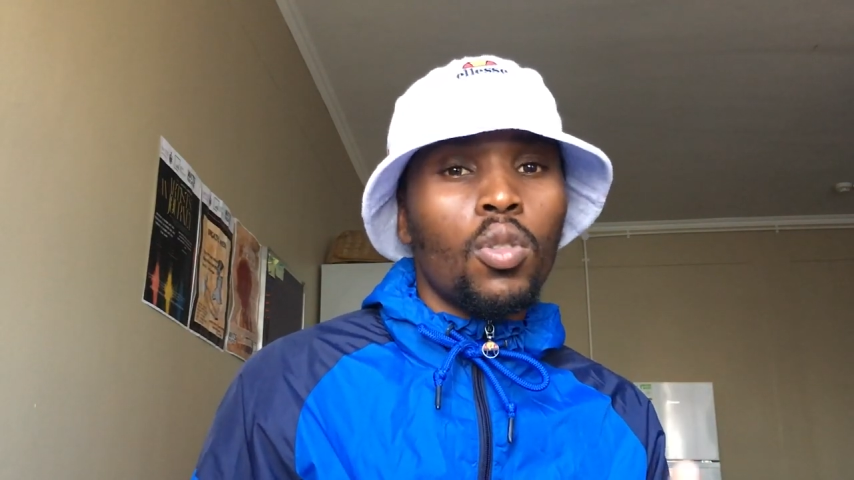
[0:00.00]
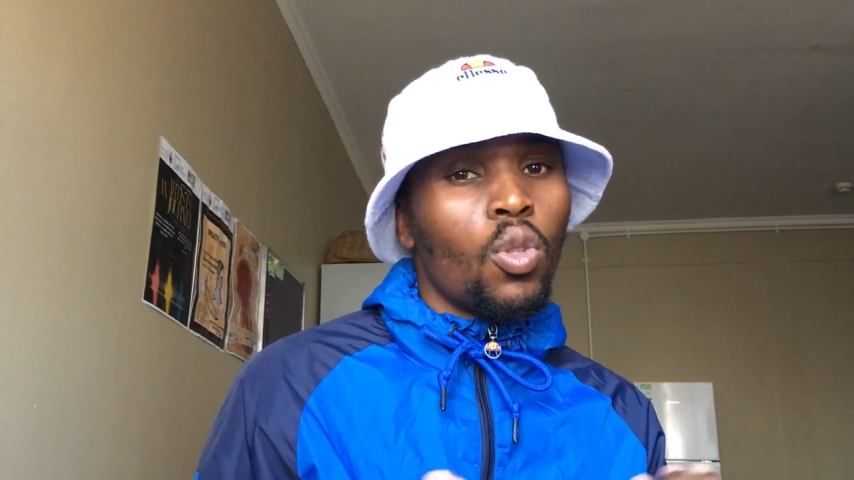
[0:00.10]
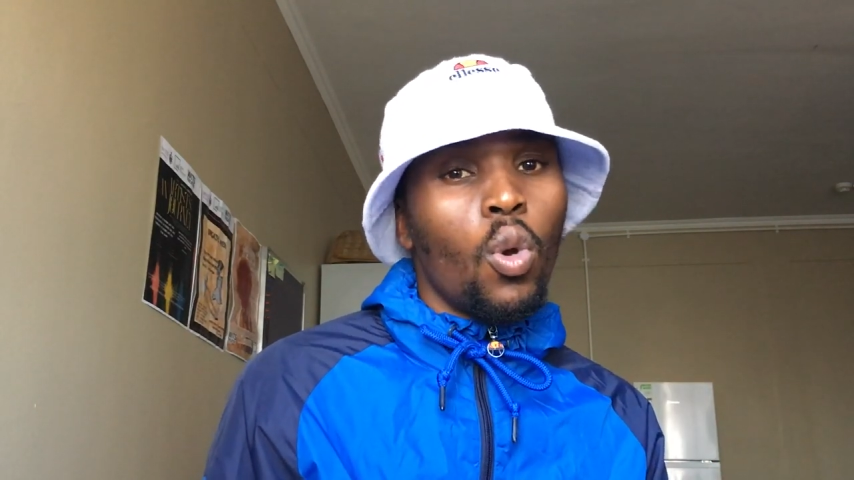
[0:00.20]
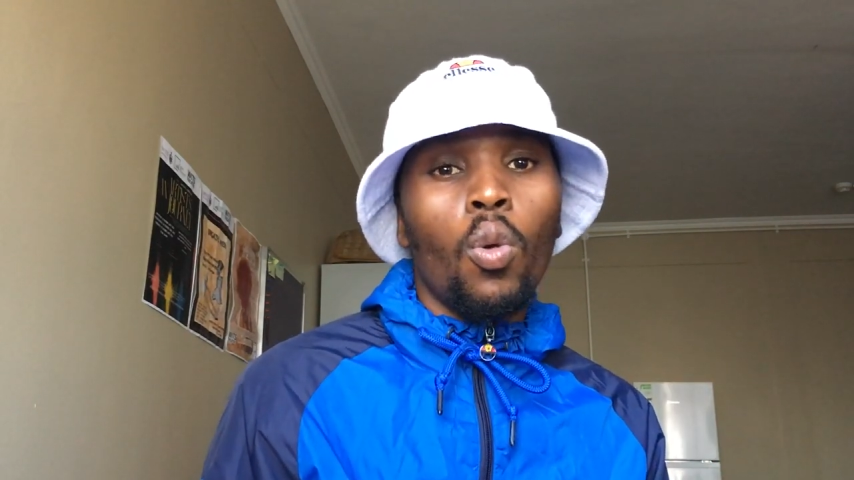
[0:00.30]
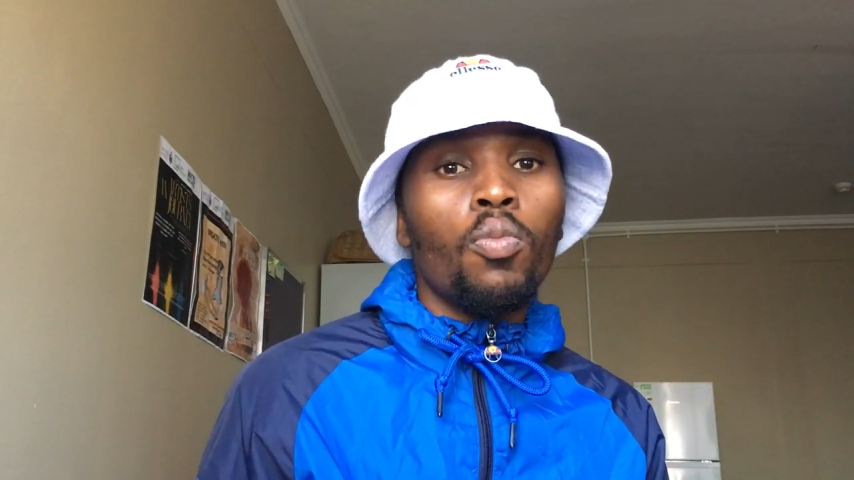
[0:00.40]

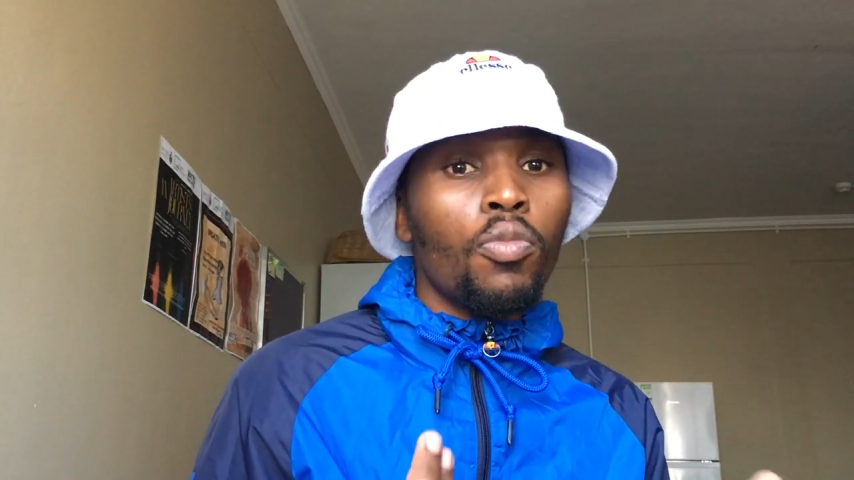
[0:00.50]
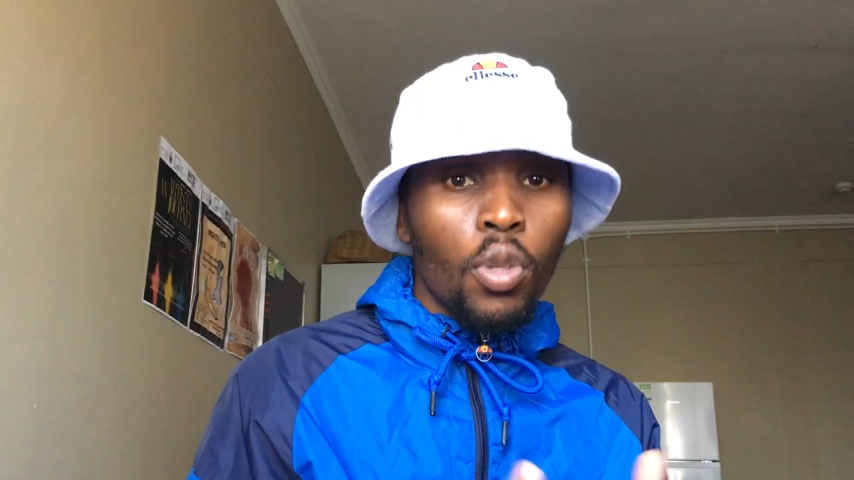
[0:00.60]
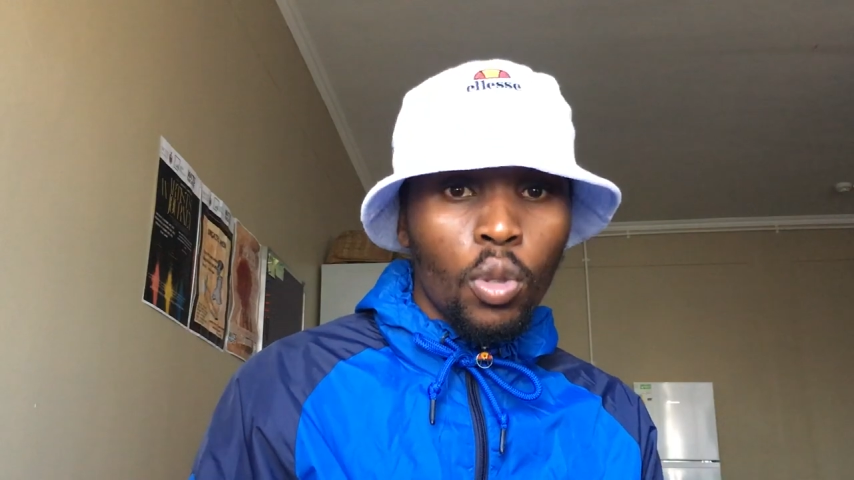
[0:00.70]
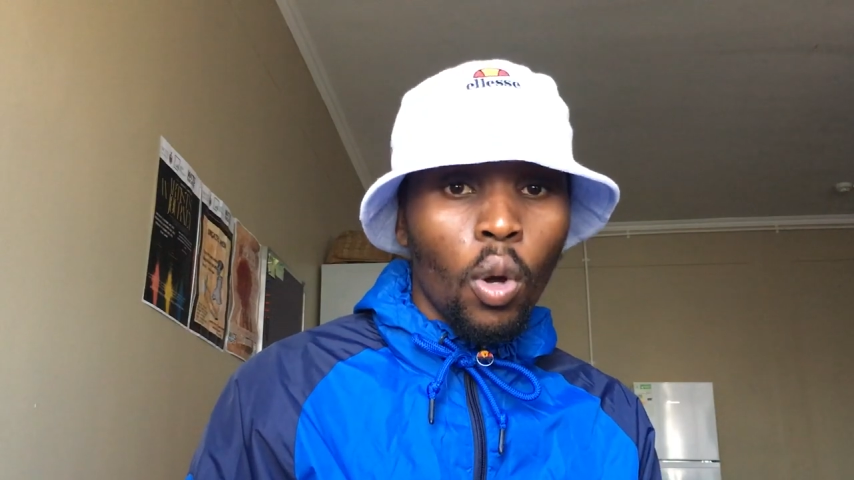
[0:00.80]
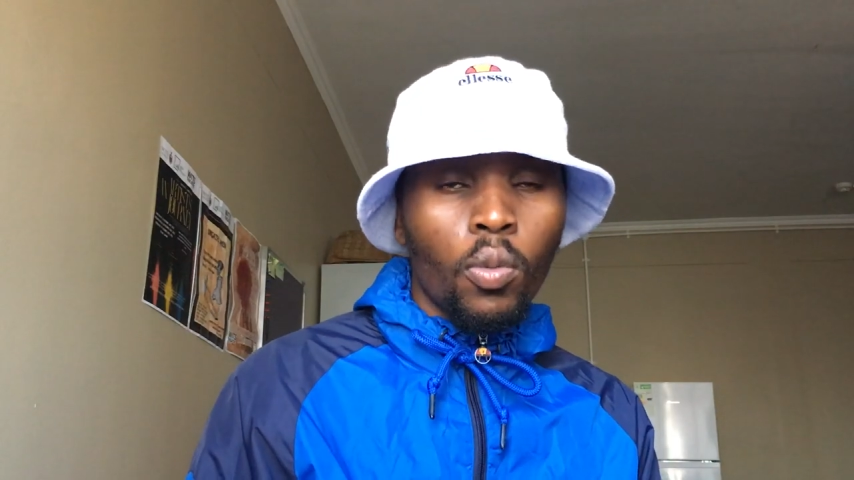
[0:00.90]
No, you
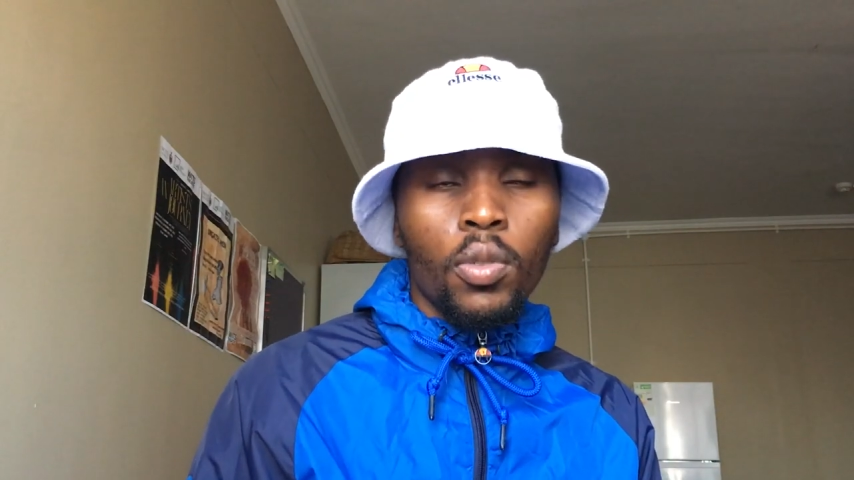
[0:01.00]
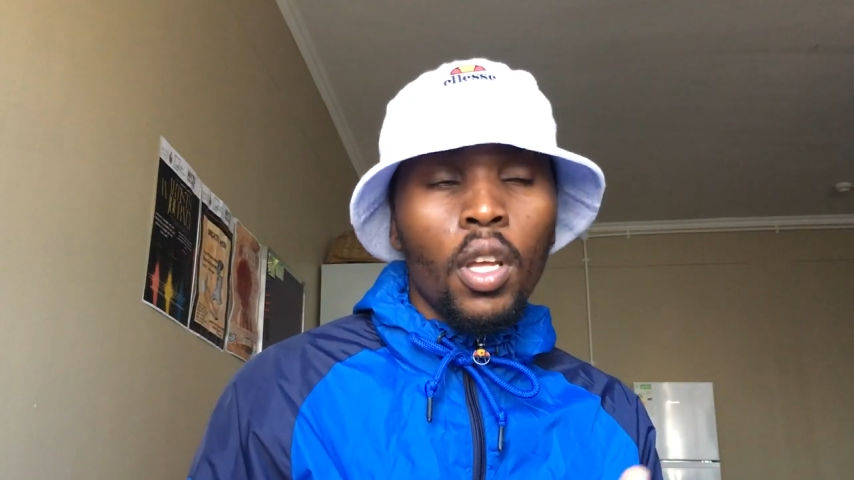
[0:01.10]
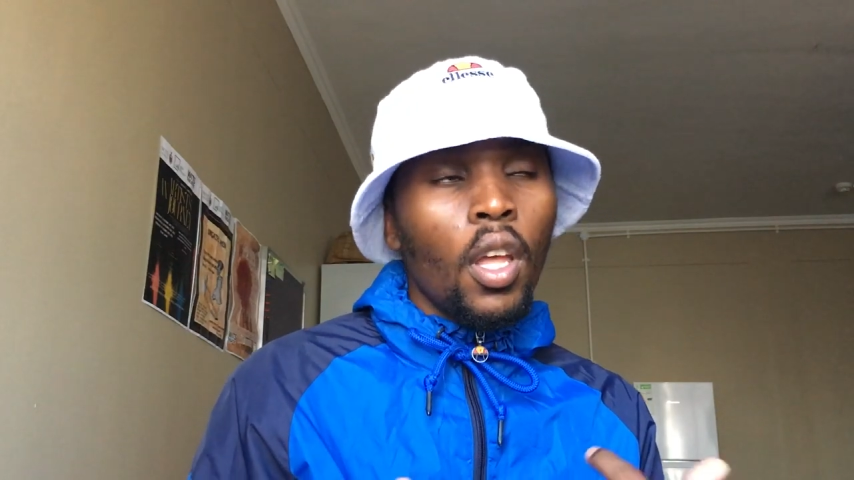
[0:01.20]
don't.